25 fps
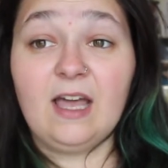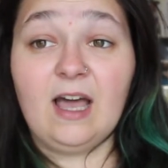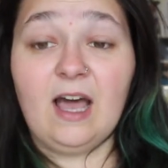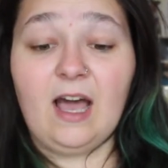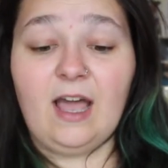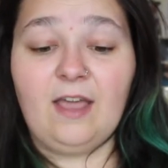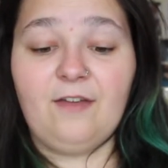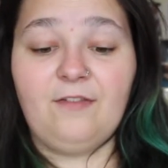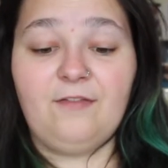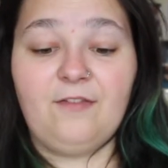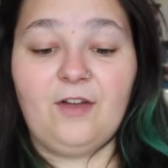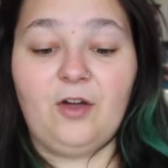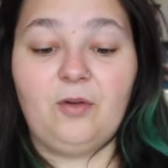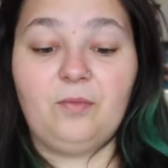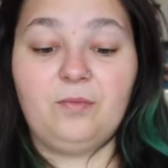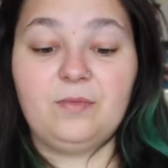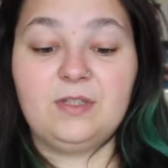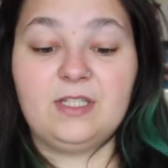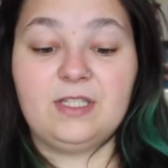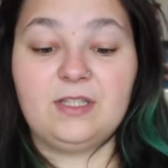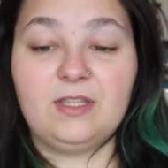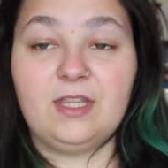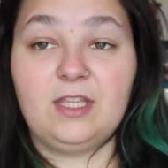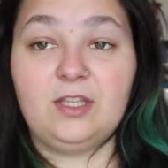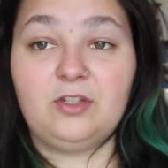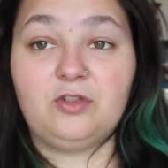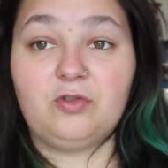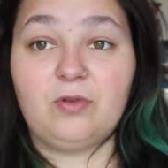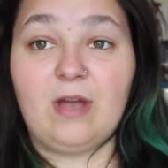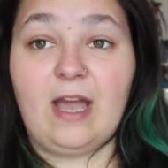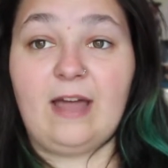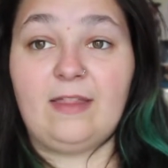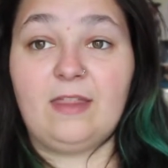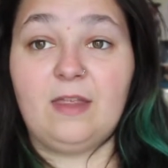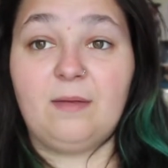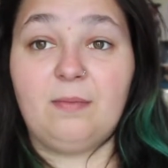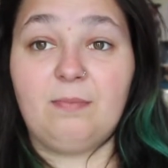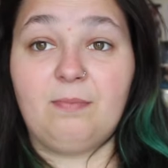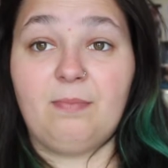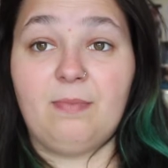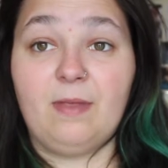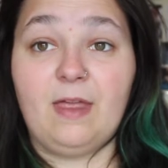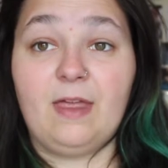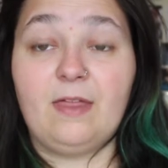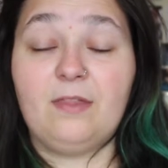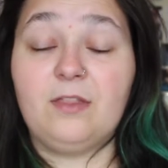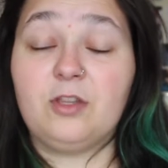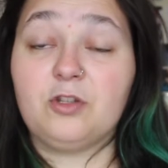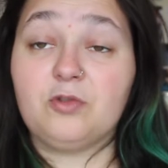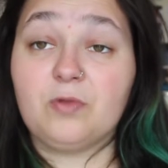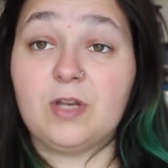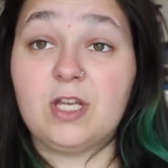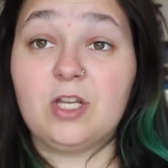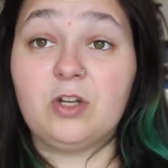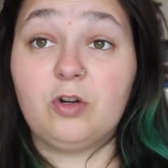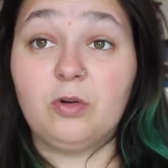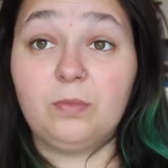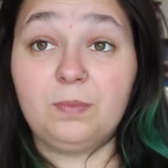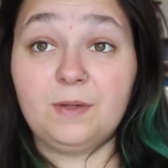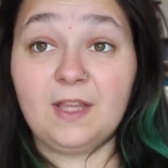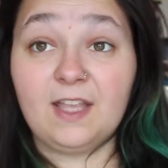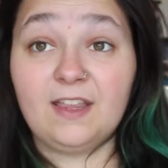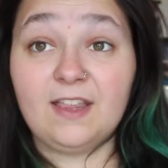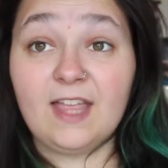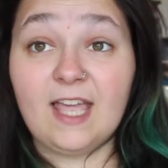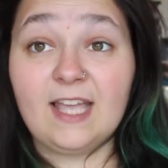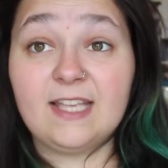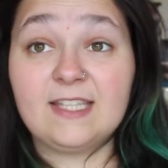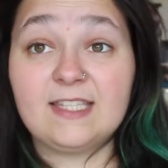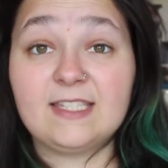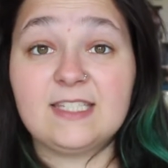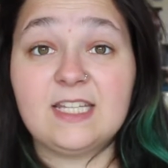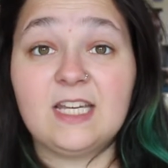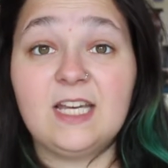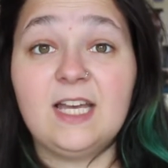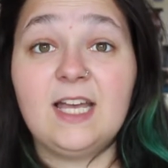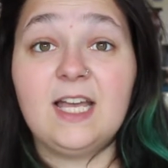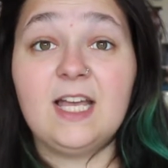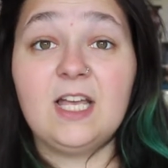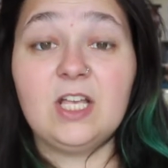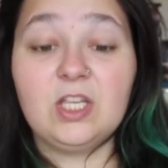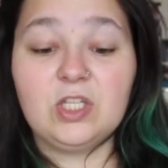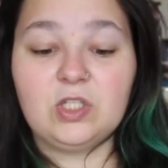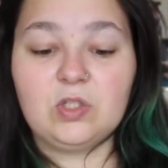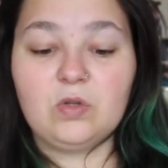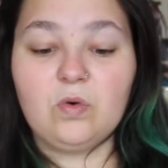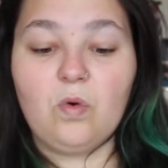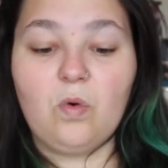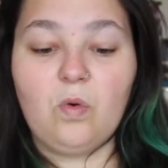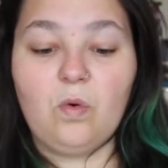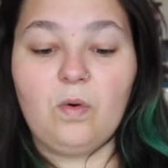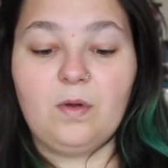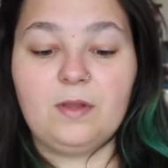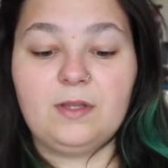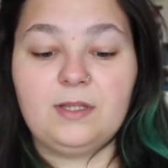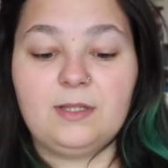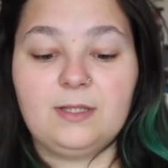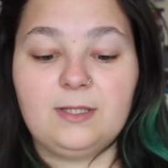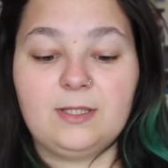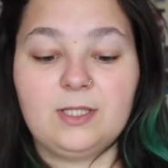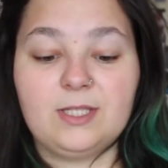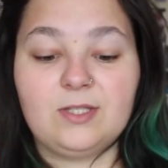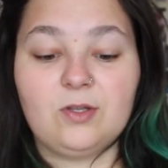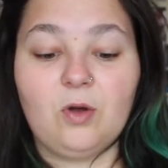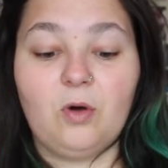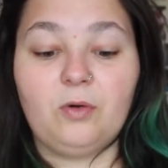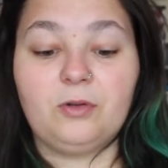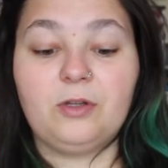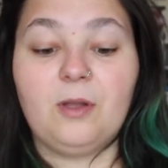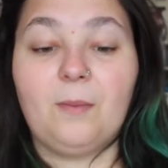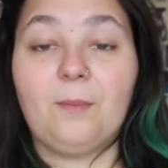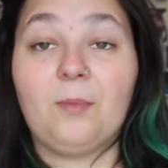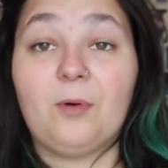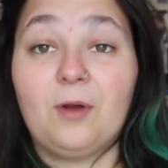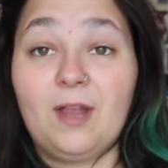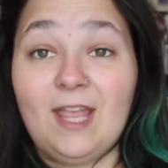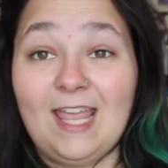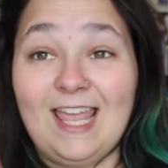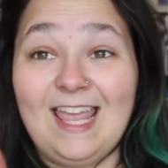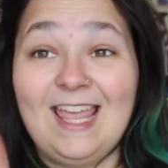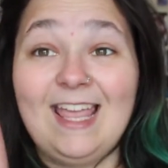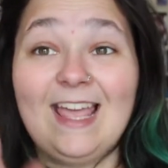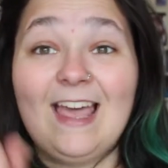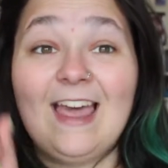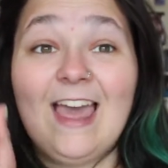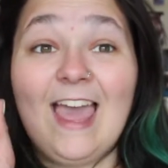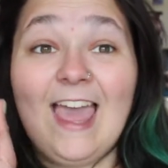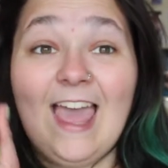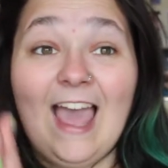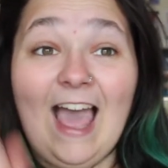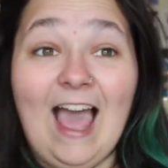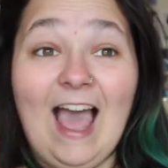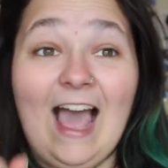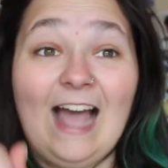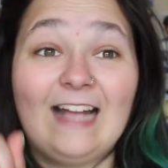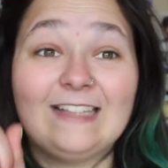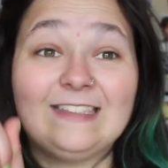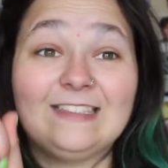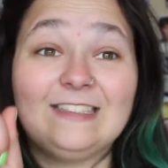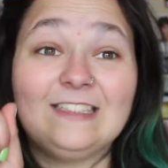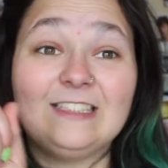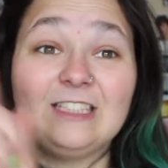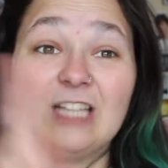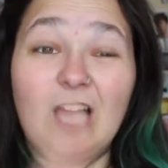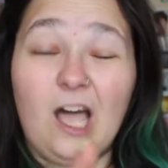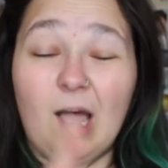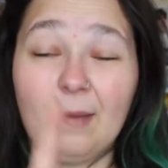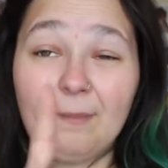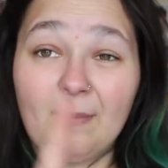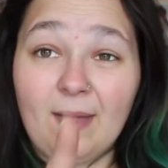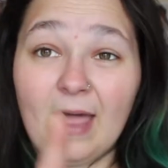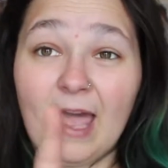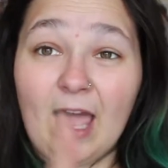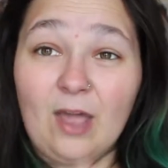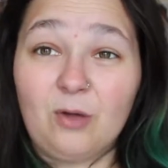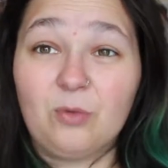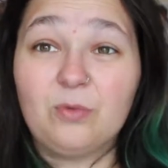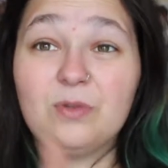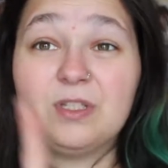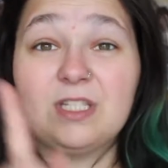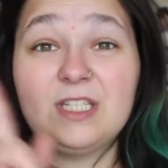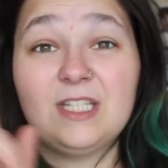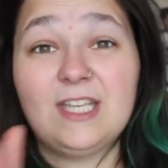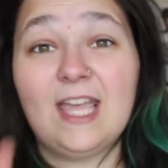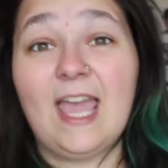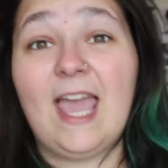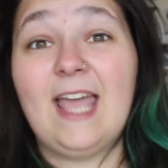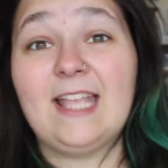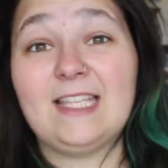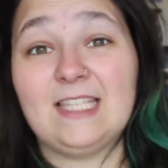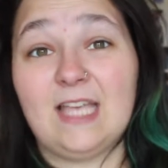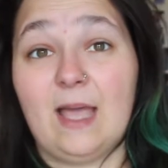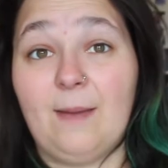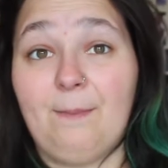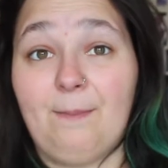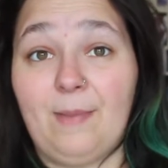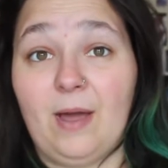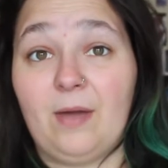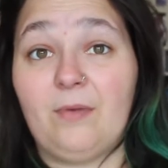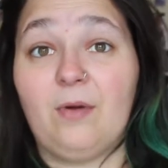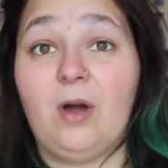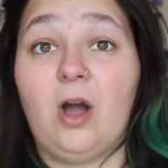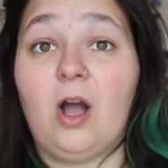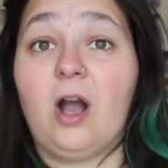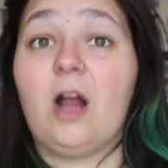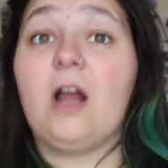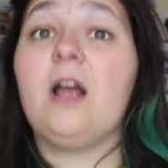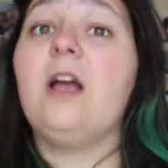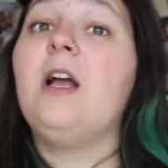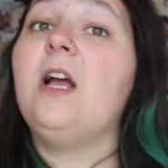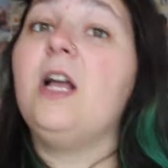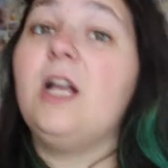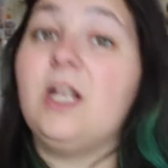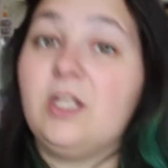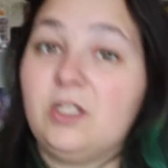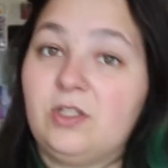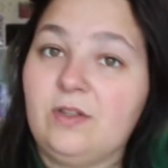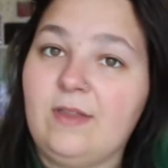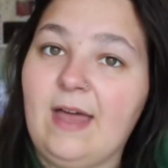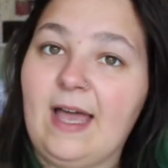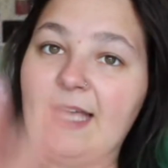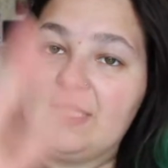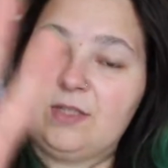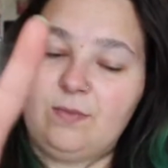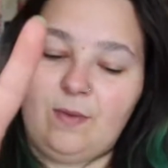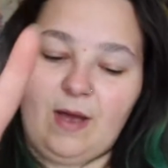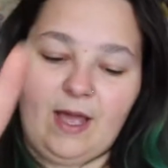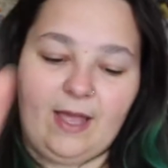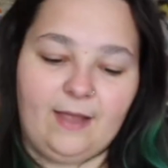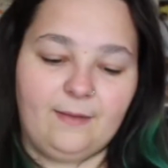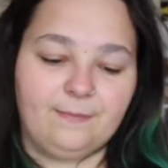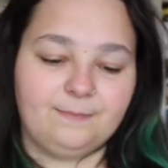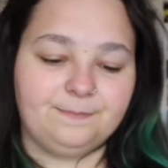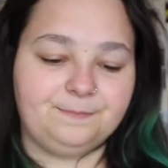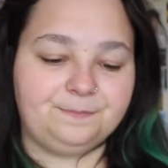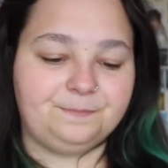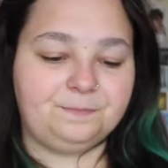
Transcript: I filmed the Draco playlist, so song number 8, it hadn't come out yet about her, so that's why.